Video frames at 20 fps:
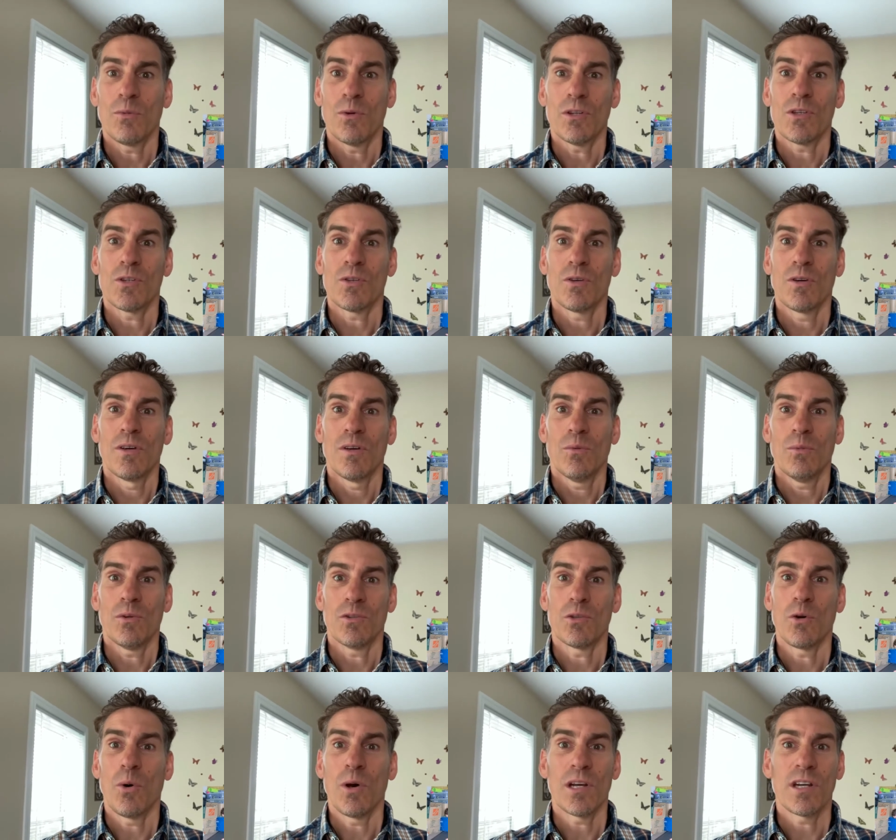which
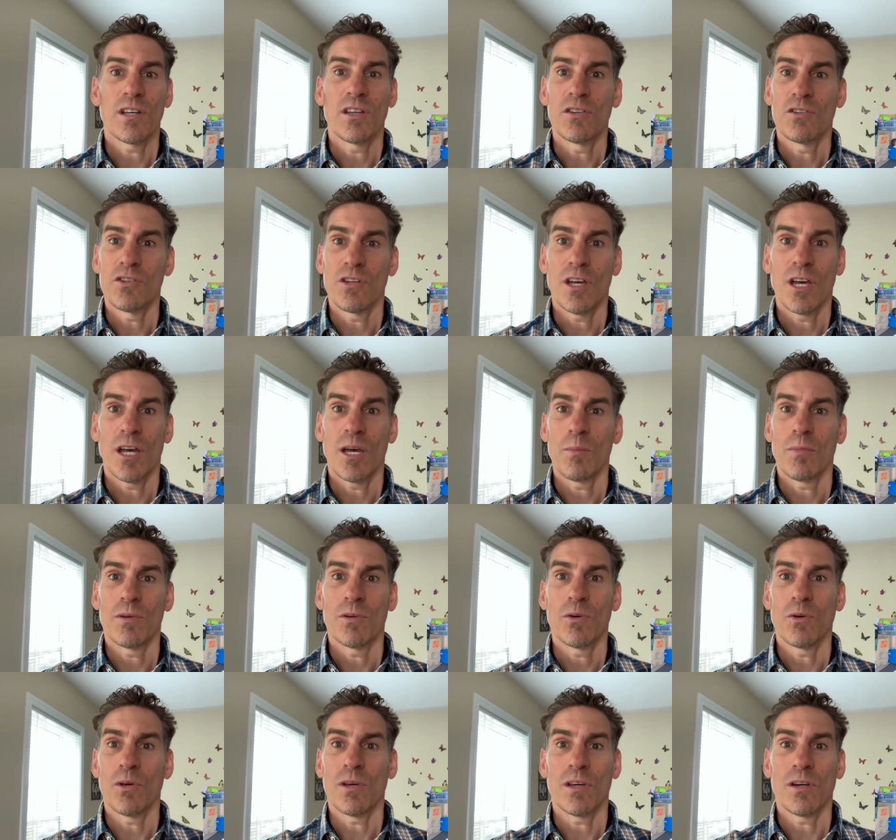was going to the gym
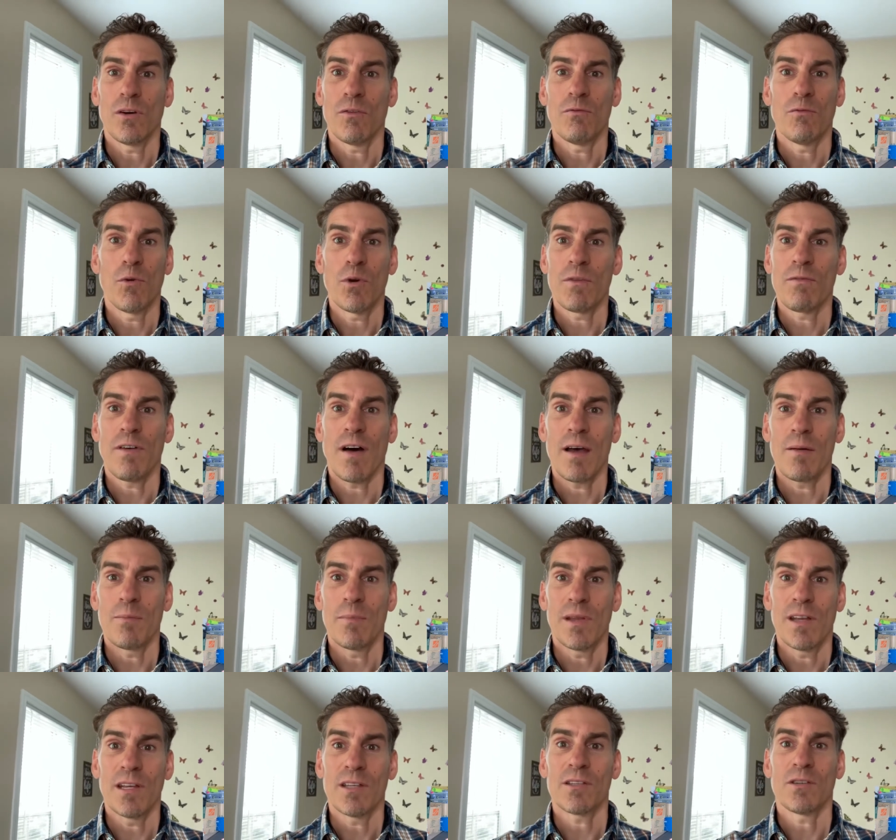and doing you know 45
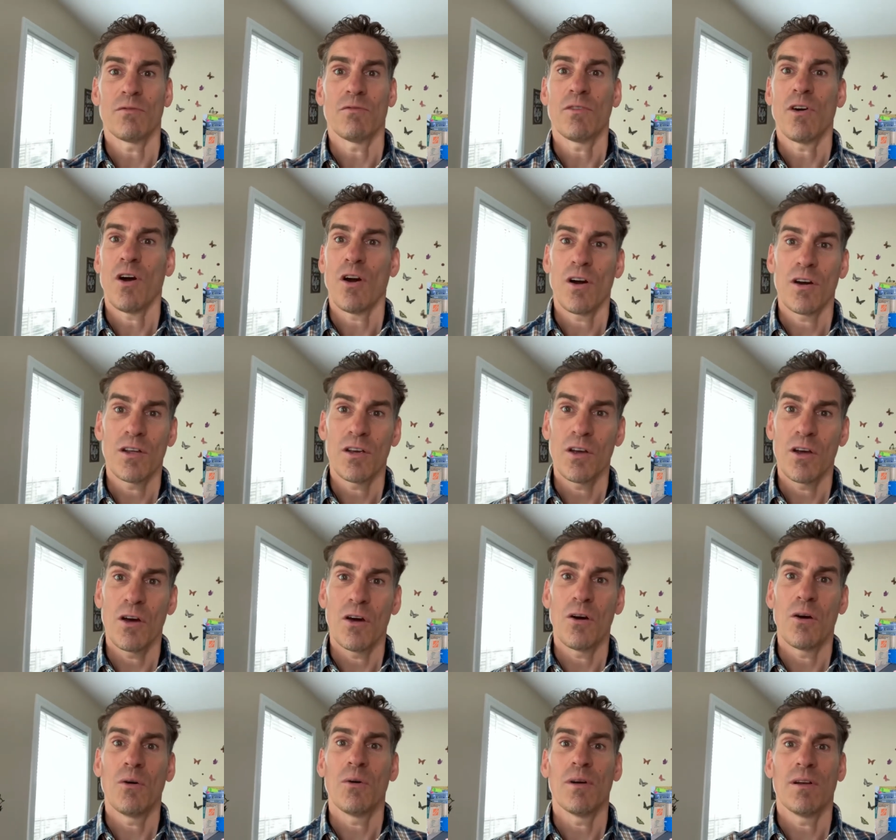minutes of
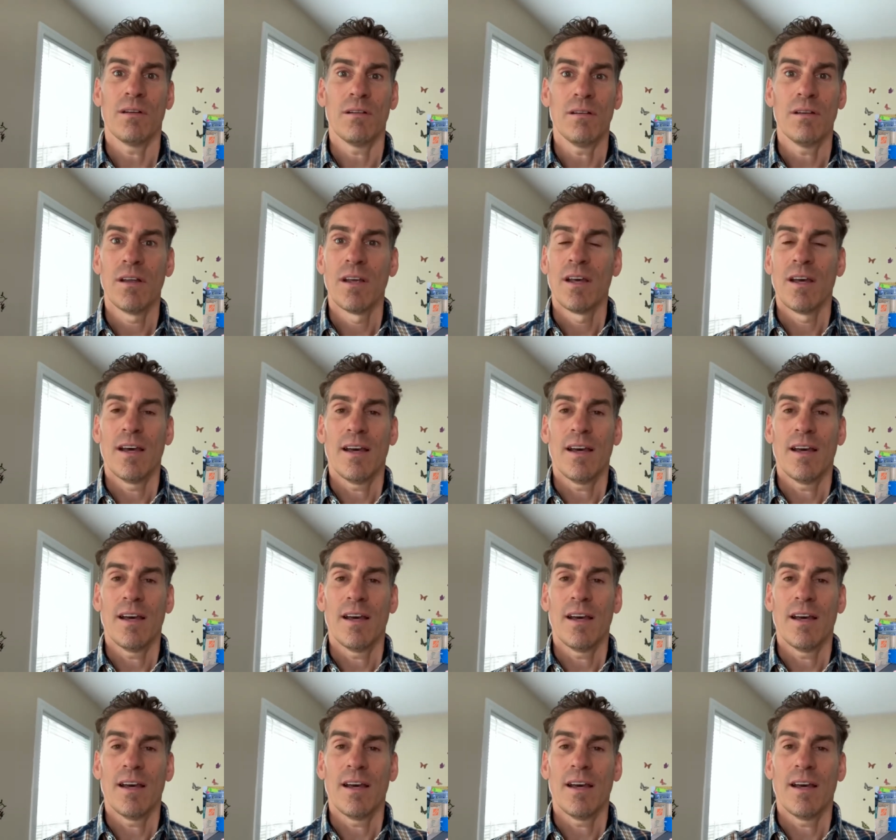cardio and